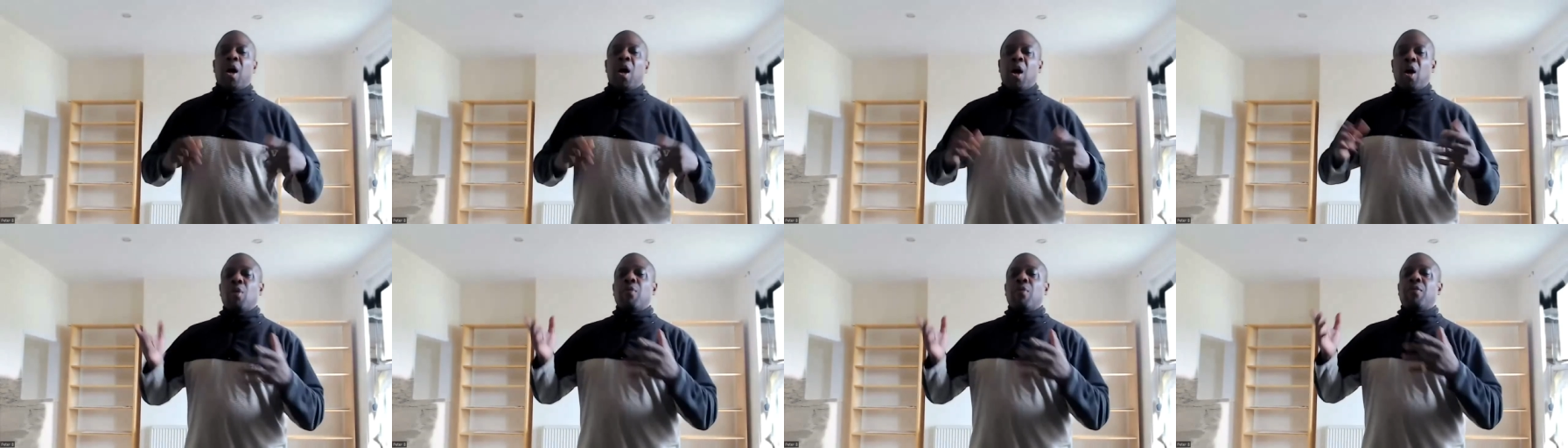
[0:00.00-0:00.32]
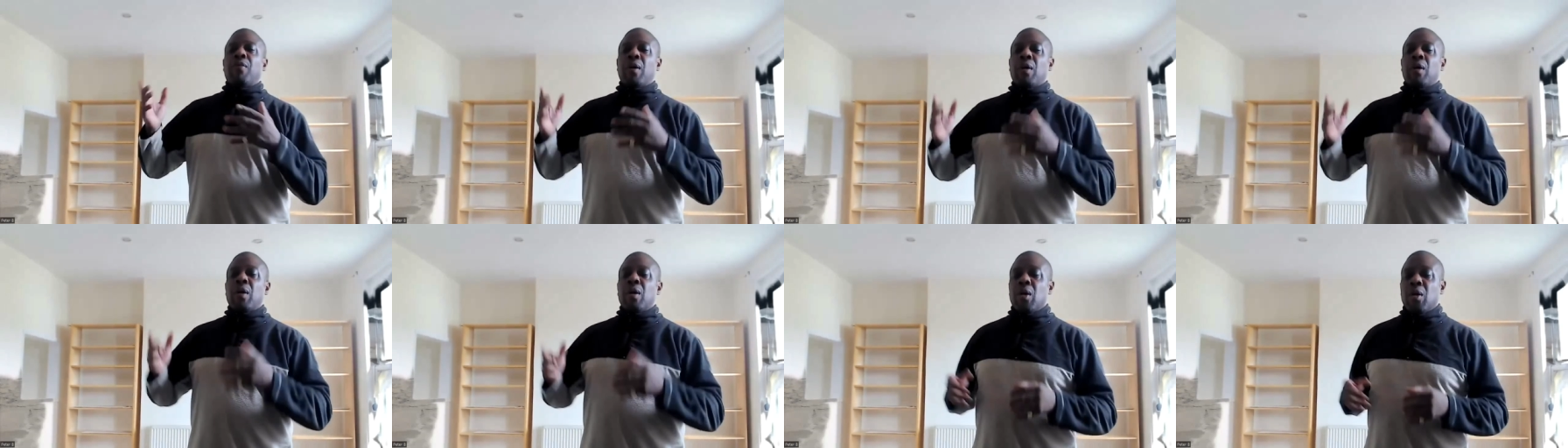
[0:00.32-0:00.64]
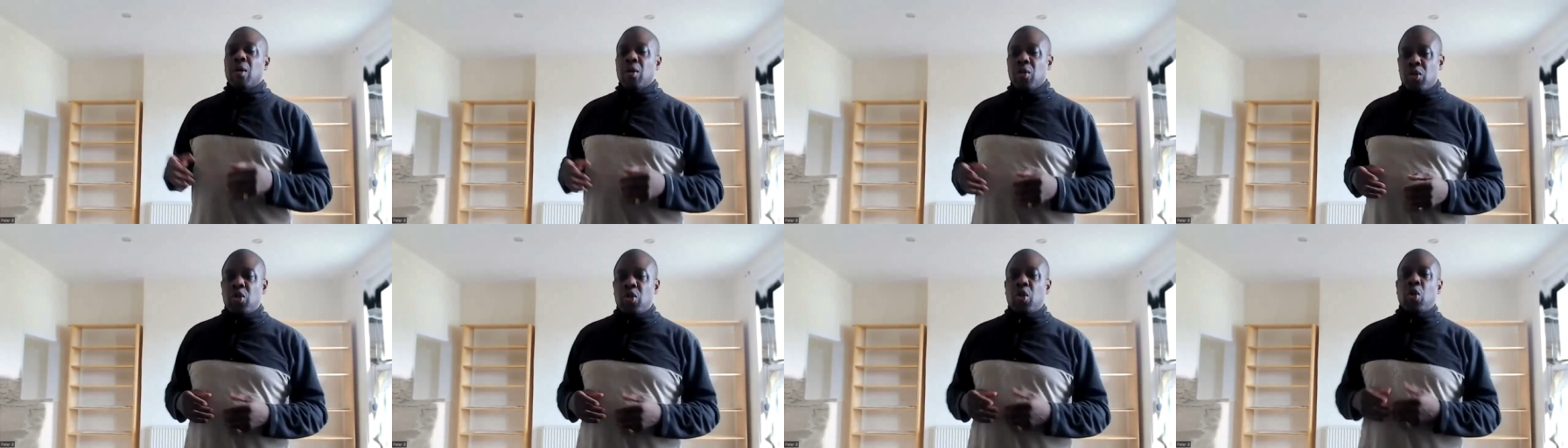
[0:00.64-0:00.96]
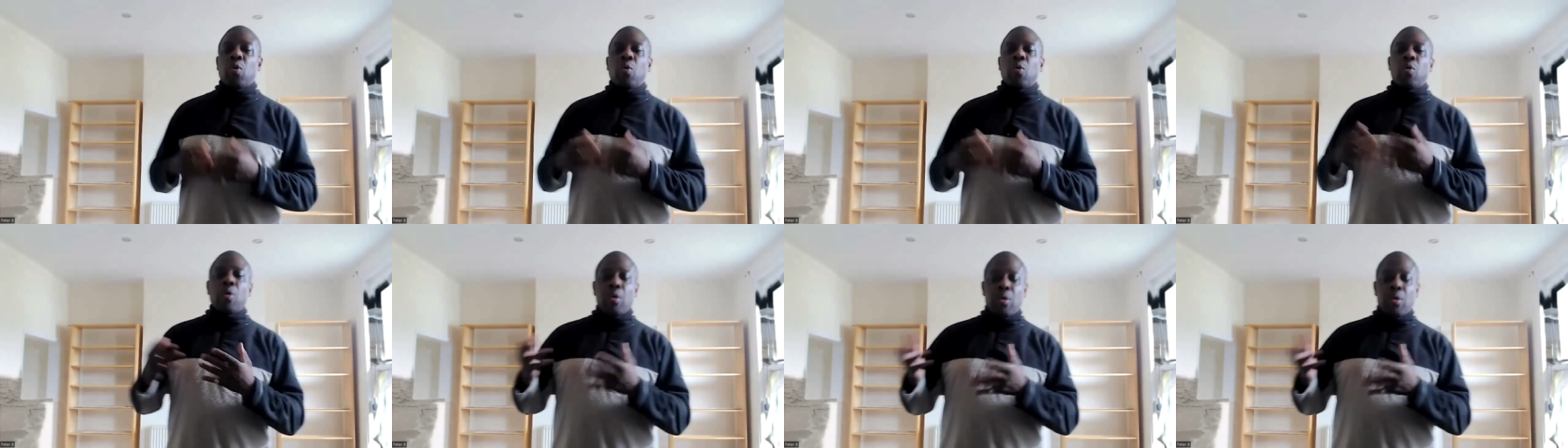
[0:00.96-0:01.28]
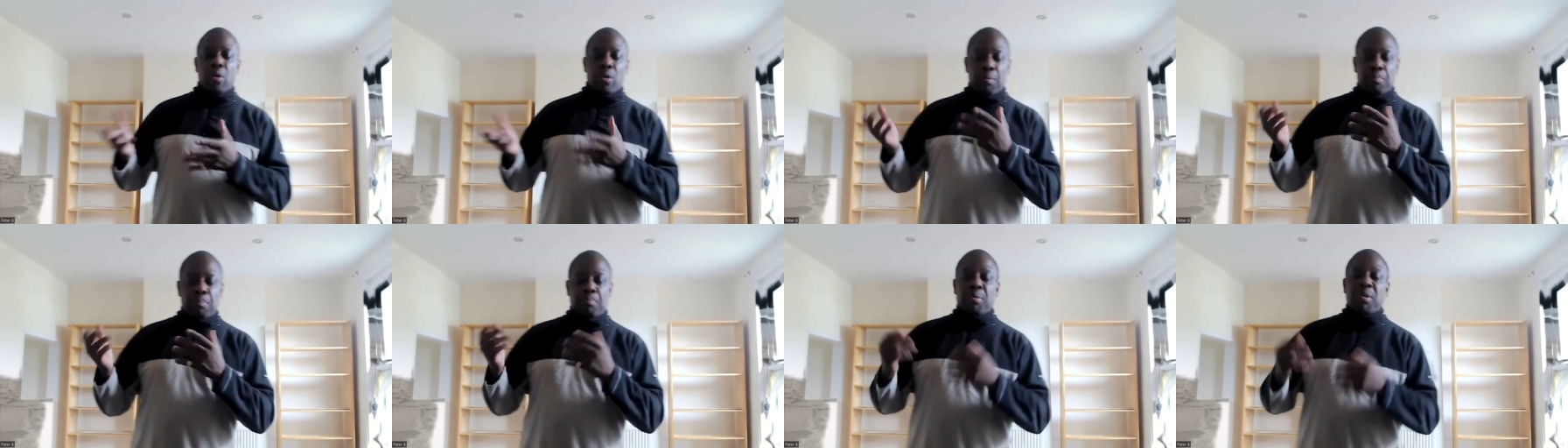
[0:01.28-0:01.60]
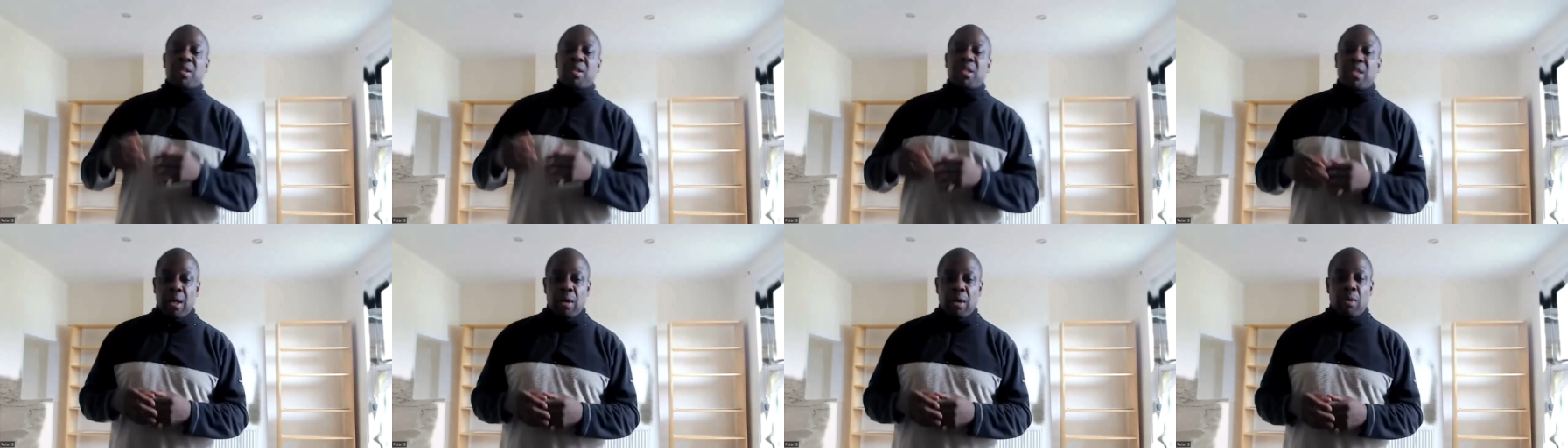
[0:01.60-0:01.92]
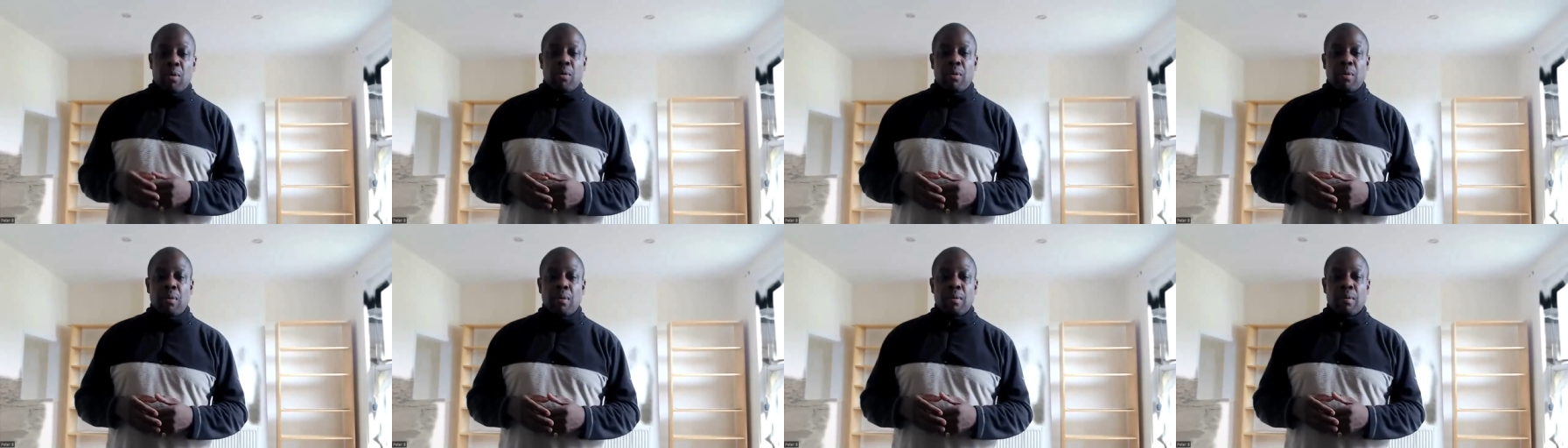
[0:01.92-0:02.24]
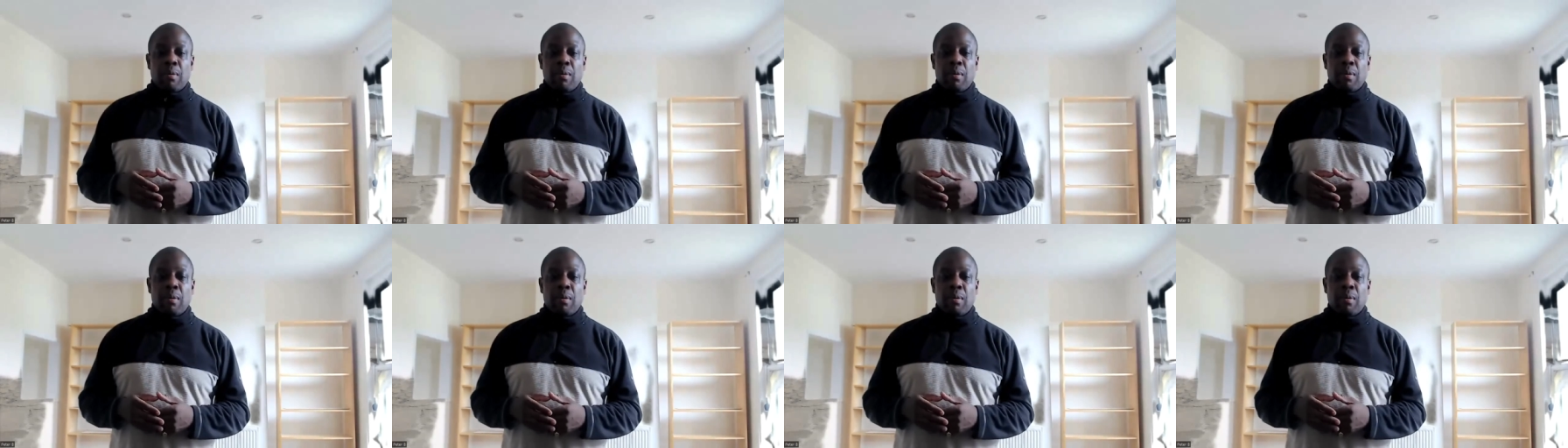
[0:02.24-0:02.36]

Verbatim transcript: over to Brazil,